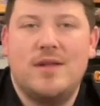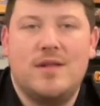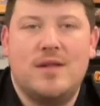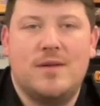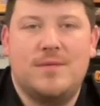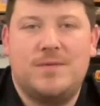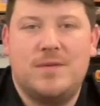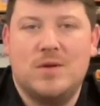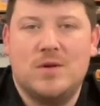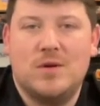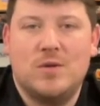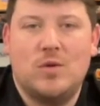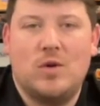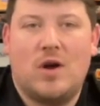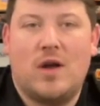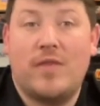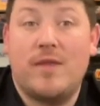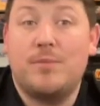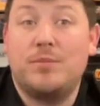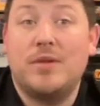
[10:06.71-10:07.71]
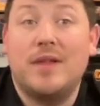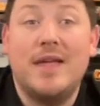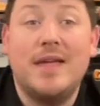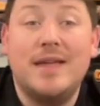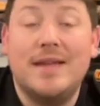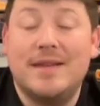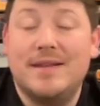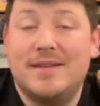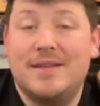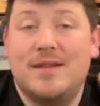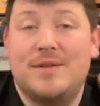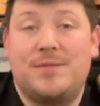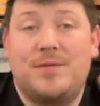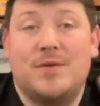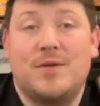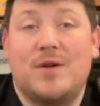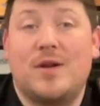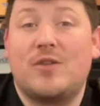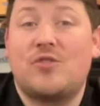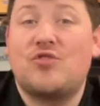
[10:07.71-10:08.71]
if you're on the plane, if
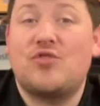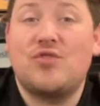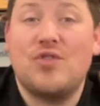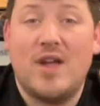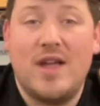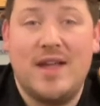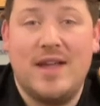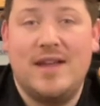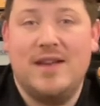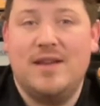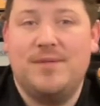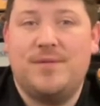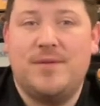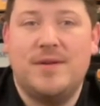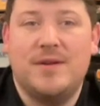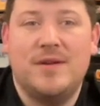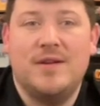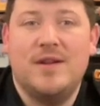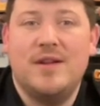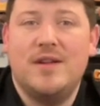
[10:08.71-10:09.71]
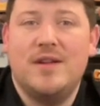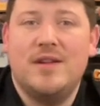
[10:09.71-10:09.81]
you're on a train, if you're